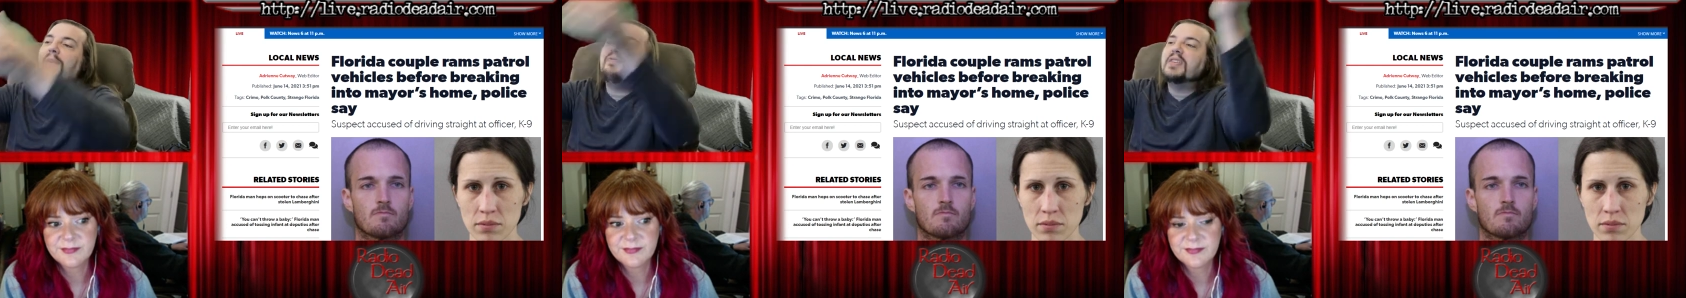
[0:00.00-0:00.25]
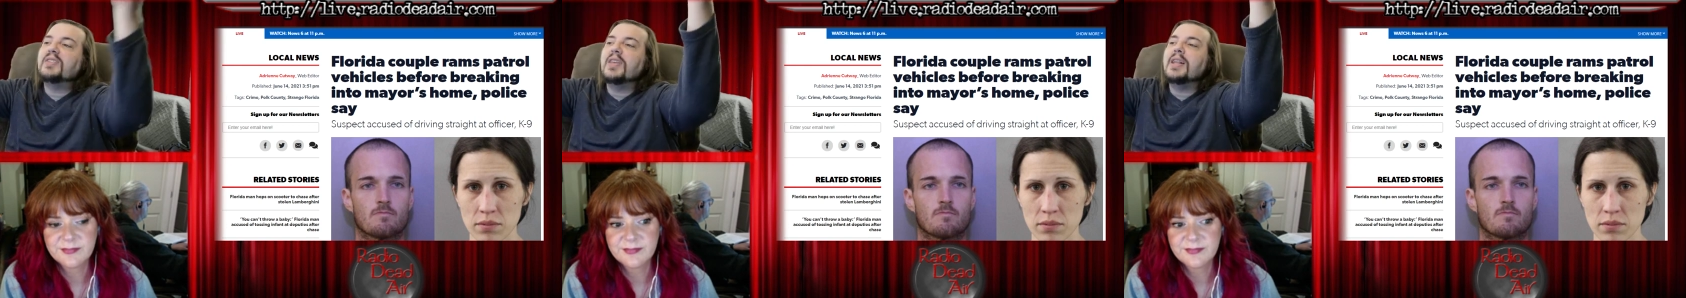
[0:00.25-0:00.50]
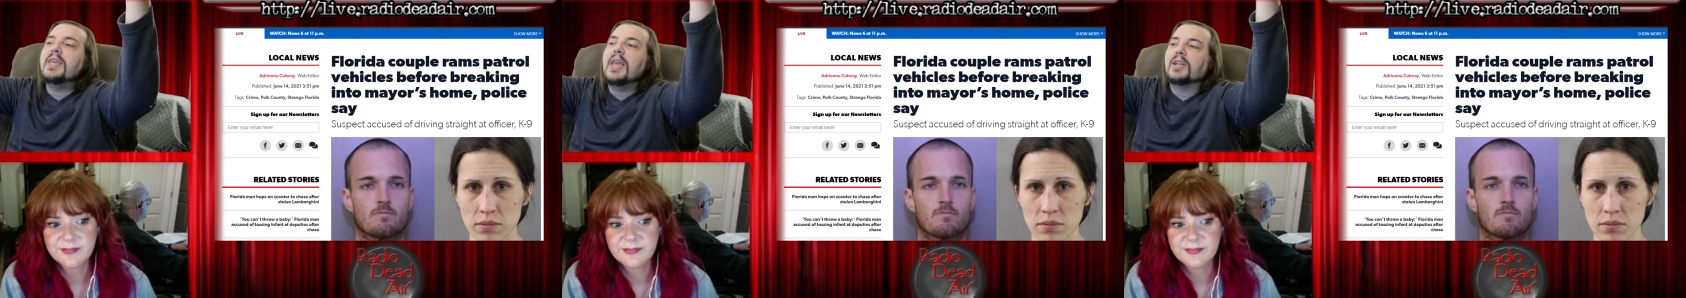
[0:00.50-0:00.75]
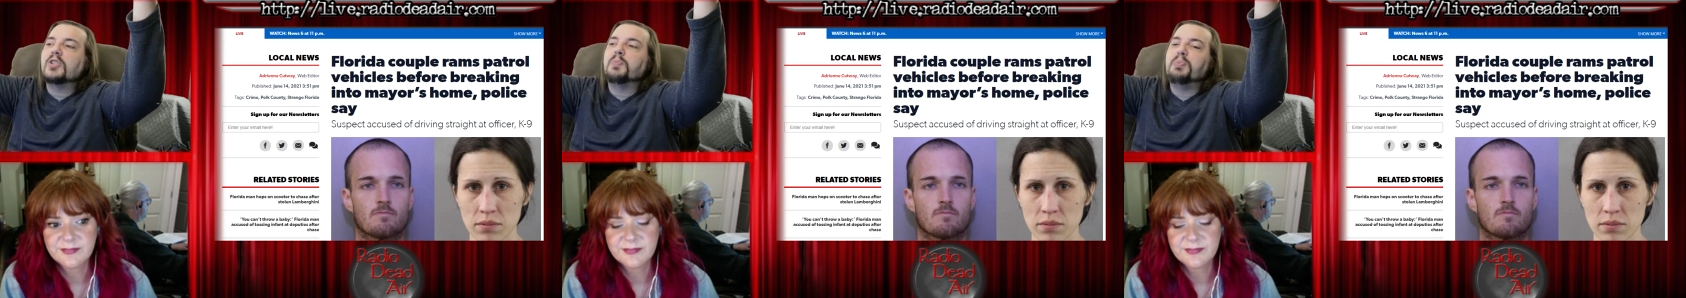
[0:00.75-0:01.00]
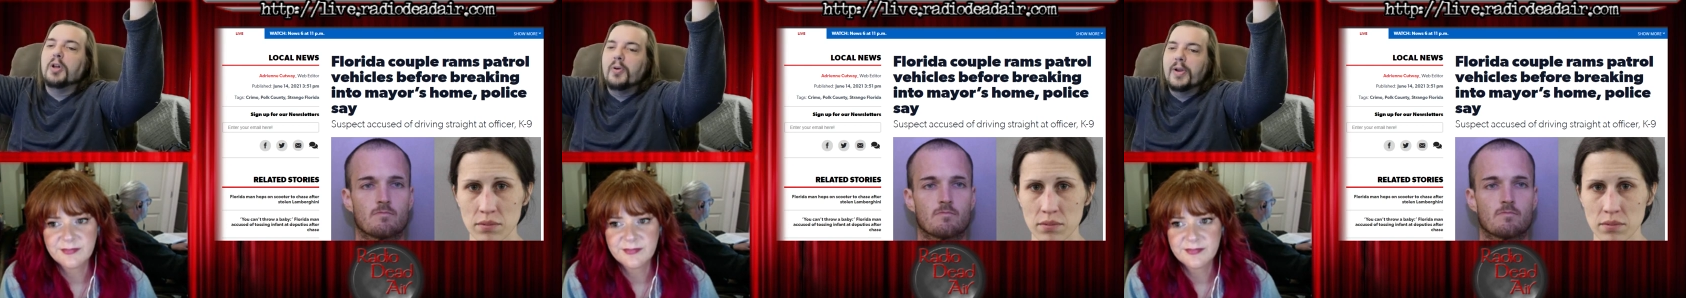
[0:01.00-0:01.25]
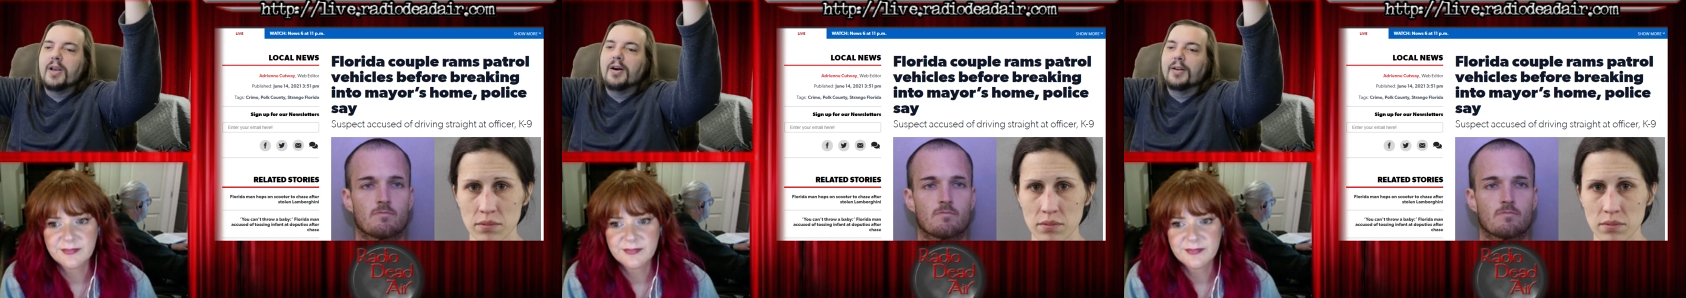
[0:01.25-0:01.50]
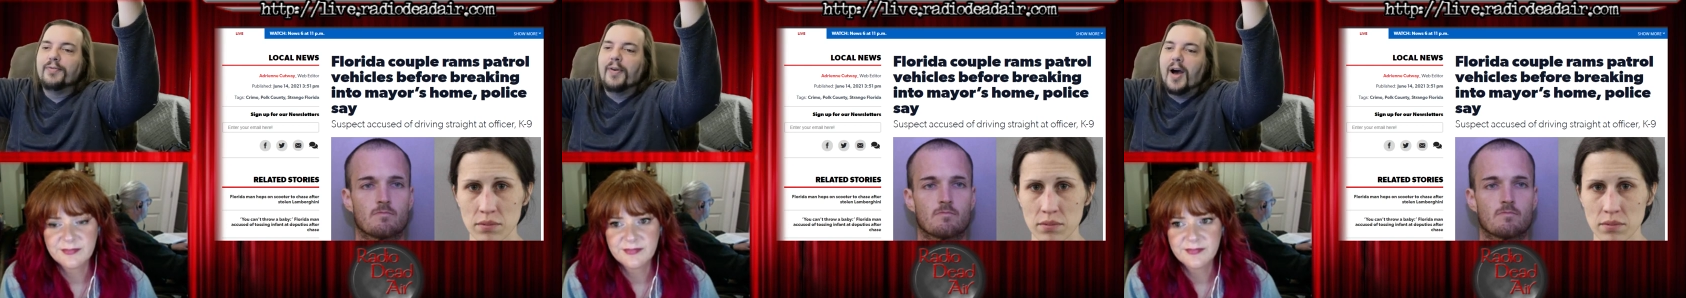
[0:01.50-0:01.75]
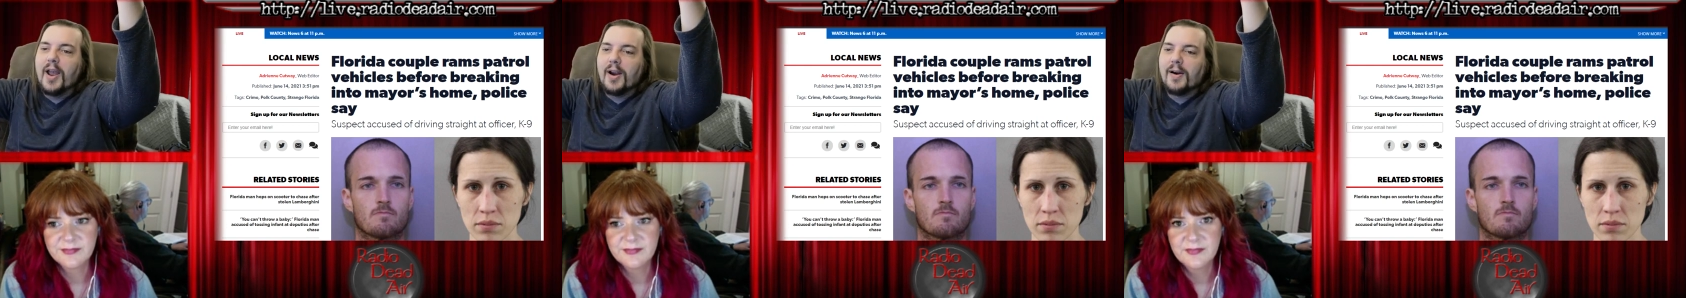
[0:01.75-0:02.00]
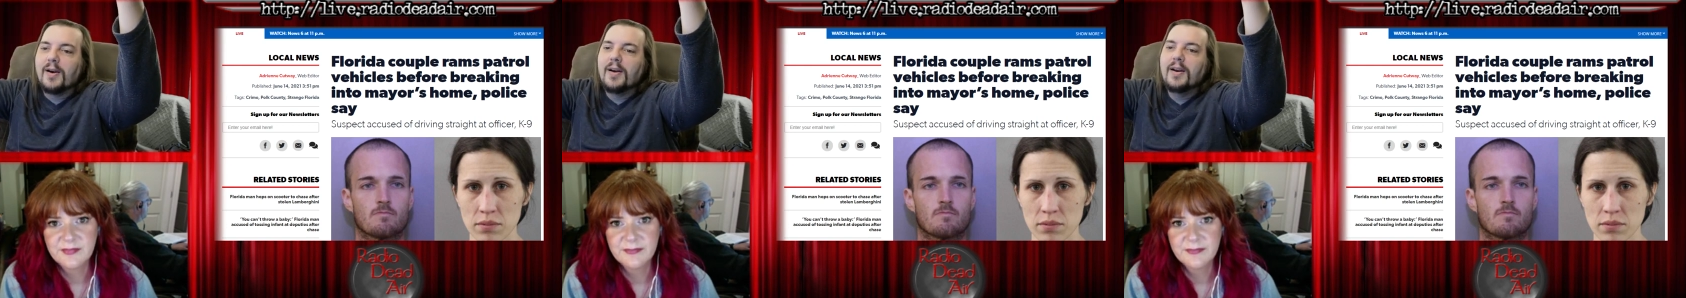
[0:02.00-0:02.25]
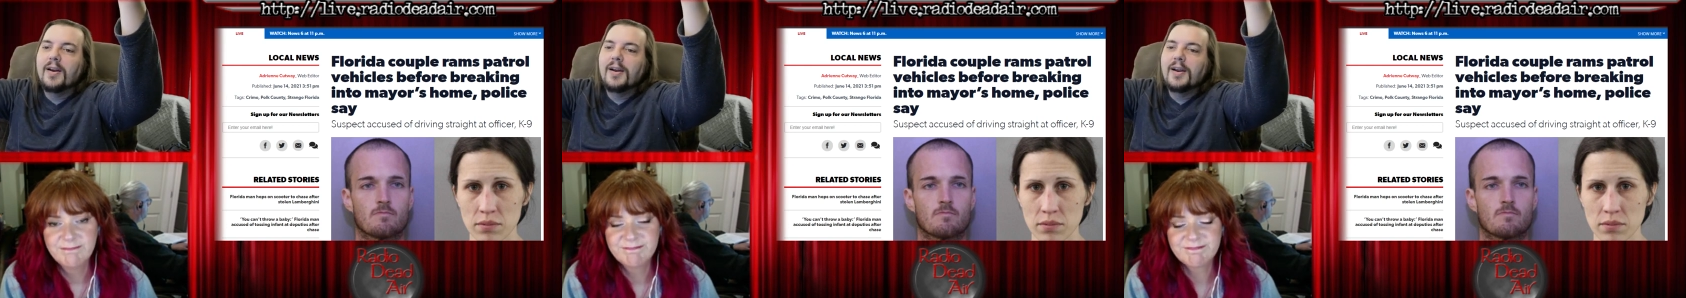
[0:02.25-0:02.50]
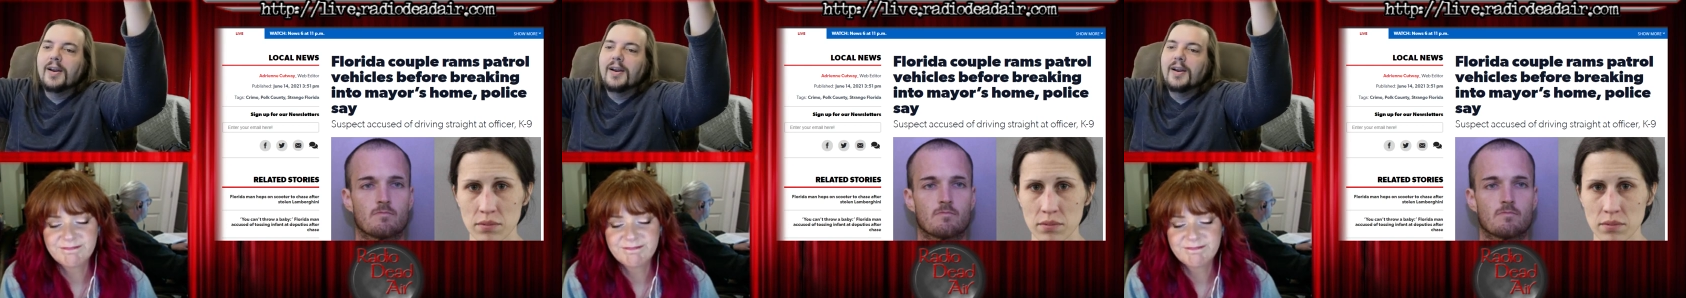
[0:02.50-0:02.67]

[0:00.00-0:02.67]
Speaker 1: have half the city exploding on fire